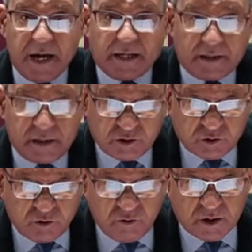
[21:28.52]
At
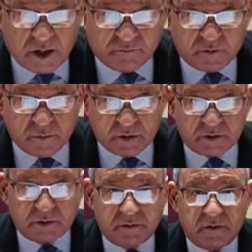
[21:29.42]
least two
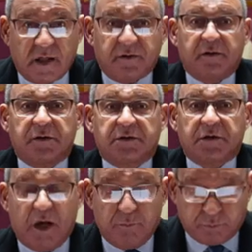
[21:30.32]
governments, the Netherlands
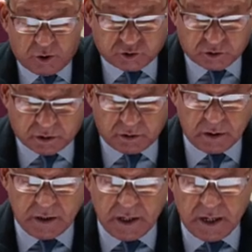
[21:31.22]
and
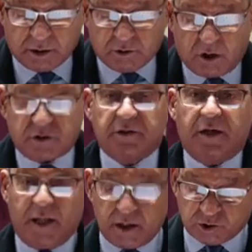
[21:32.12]
Portugal, had lost
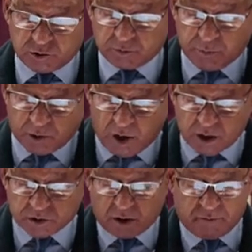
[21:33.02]
elections
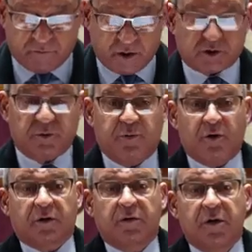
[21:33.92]
because of their
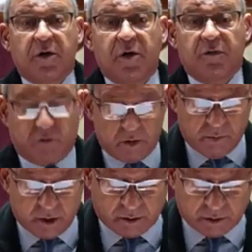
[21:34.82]
support for
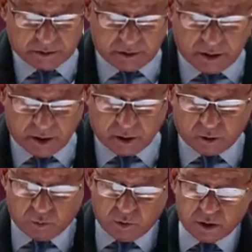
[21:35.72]
America's
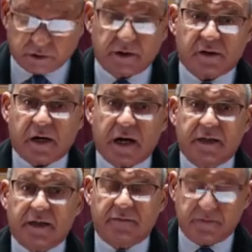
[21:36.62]
illegal wars in Iraq and